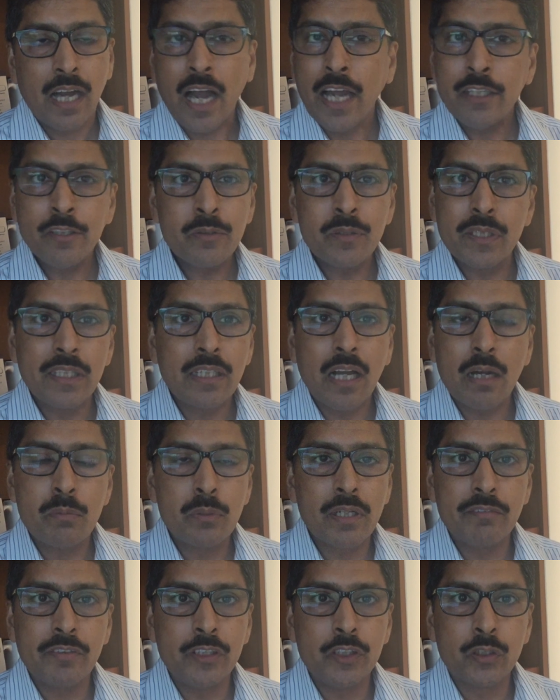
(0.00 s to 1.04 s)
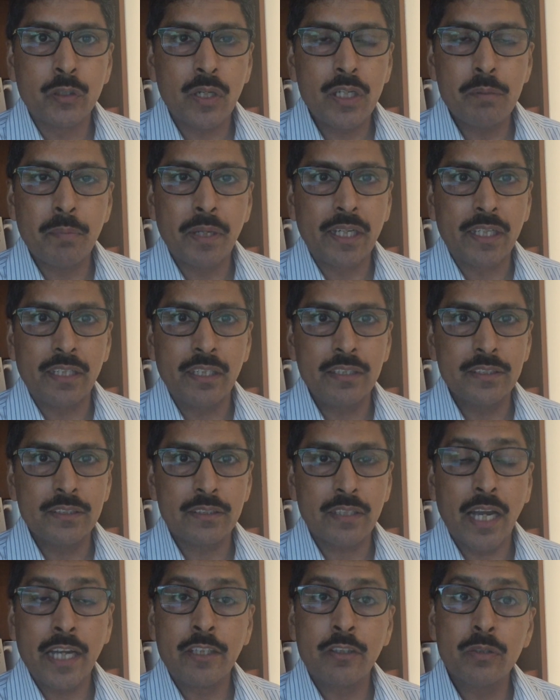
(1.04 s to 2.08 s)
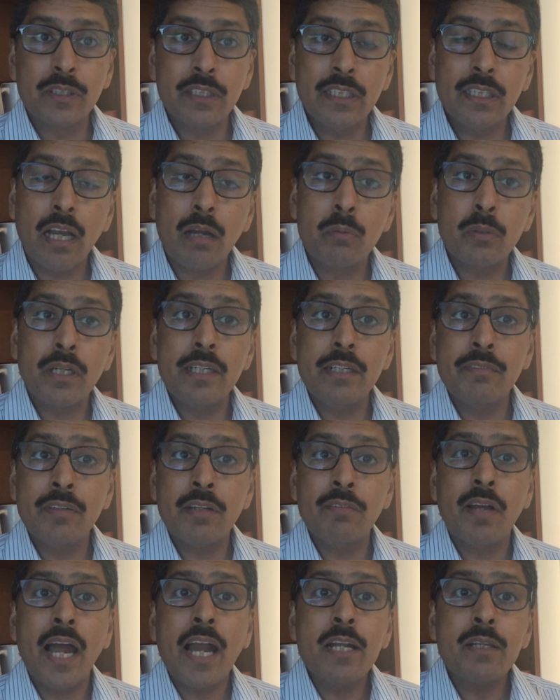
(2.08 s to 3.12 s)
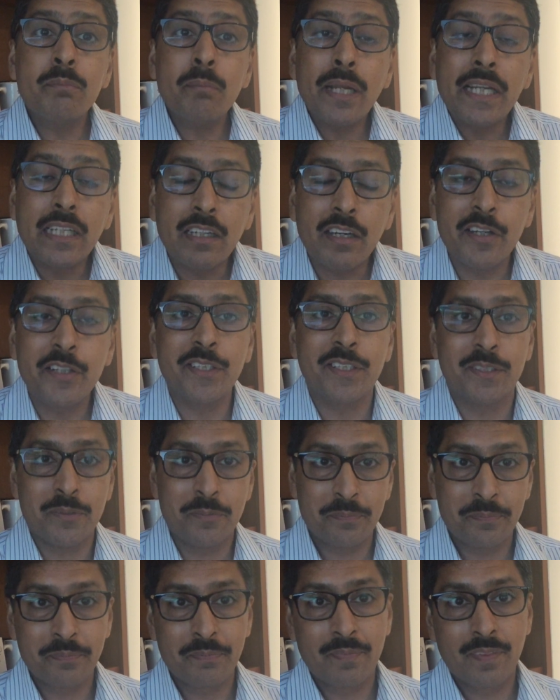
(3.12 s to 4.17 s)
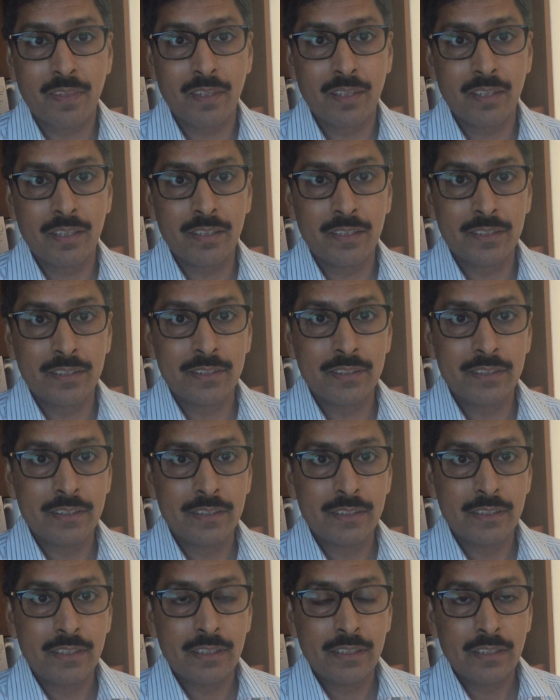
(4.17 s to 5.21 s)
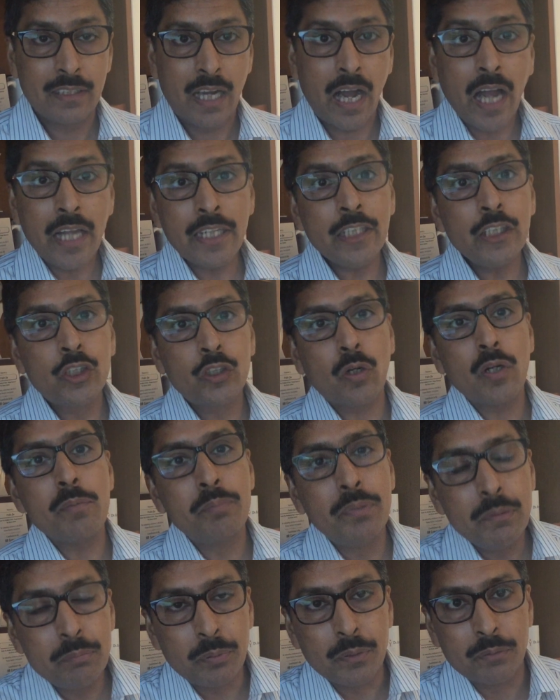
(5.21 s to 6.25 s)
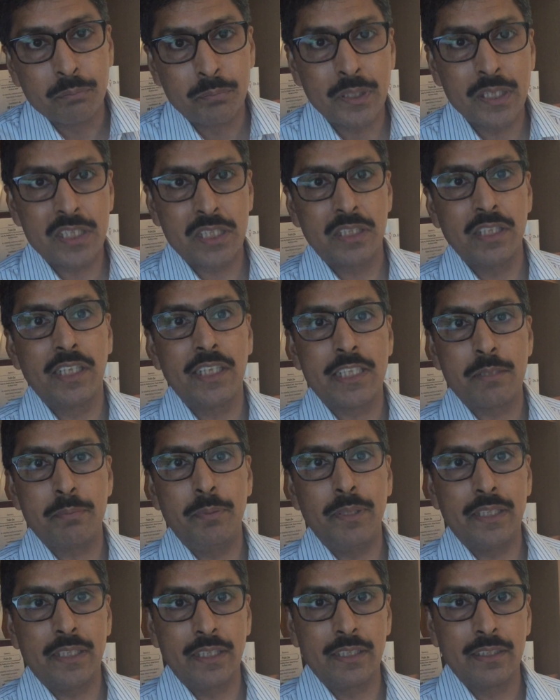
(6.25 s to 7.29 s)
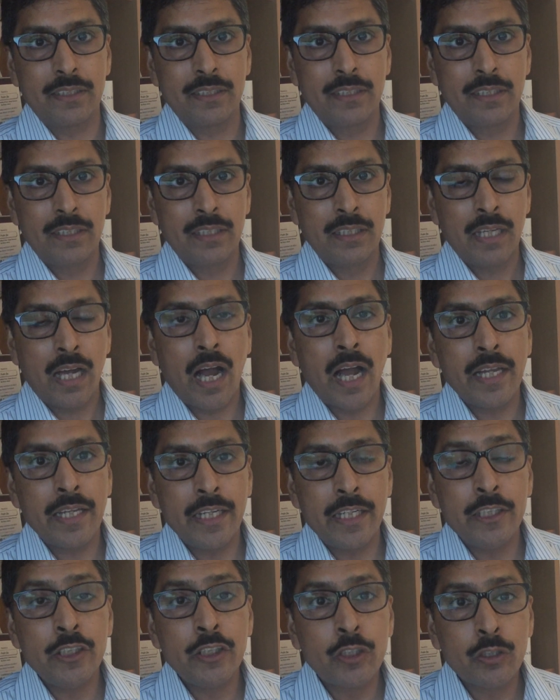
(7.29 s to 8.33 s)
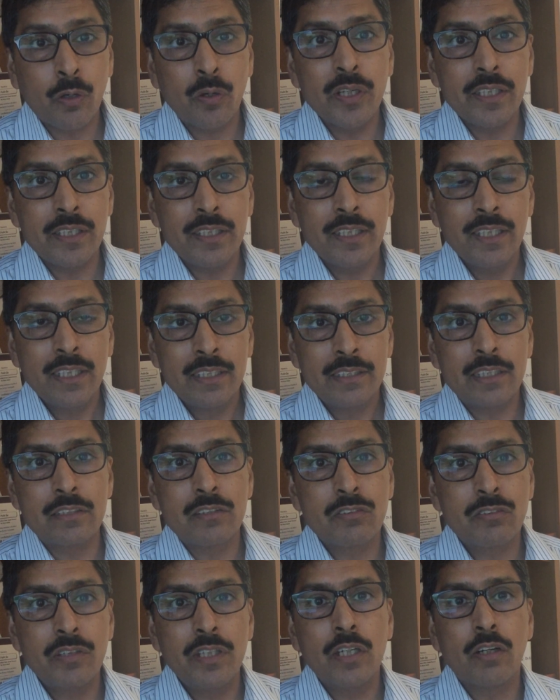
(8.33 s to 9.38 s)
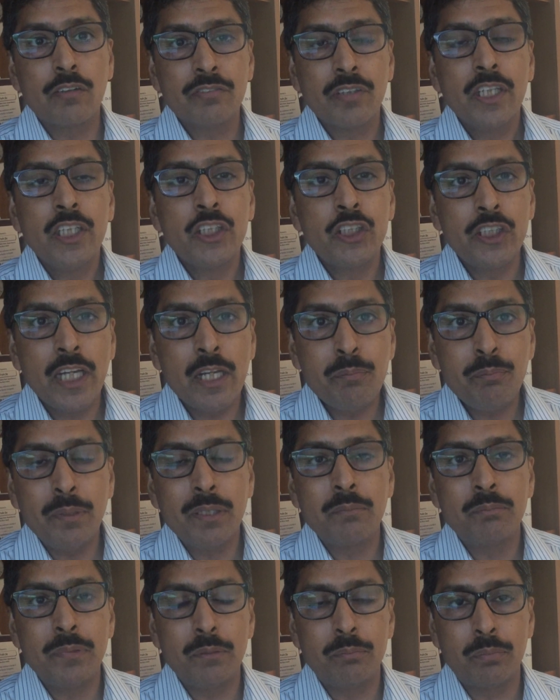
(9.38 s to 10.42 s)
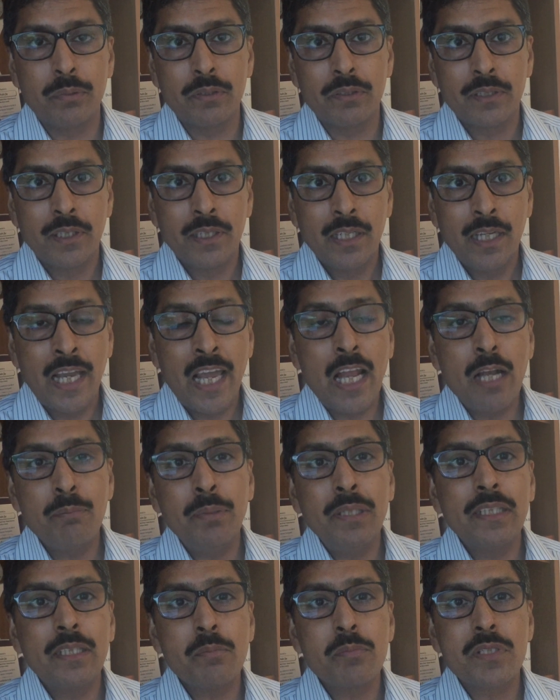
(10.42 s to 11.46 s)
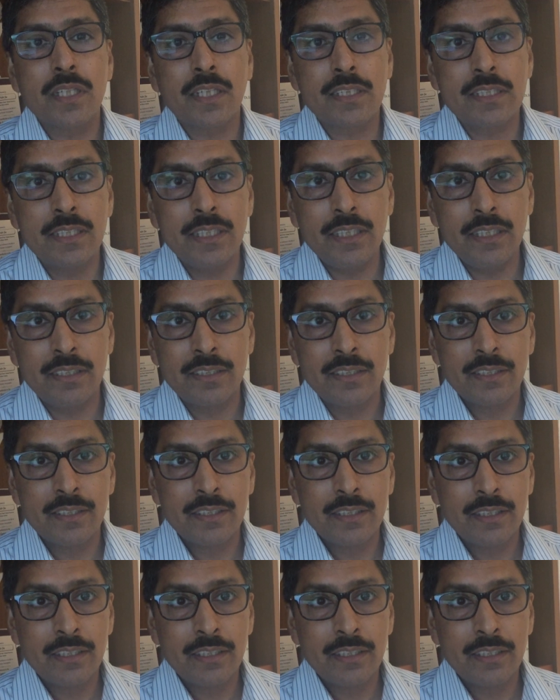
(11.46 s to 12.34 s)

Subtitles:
I don't think I would have enjoyed my career. I don't think I would even have had my career. I enjoy people, personally speaking. I enjoy the thrill of shaping people, helping them succeed.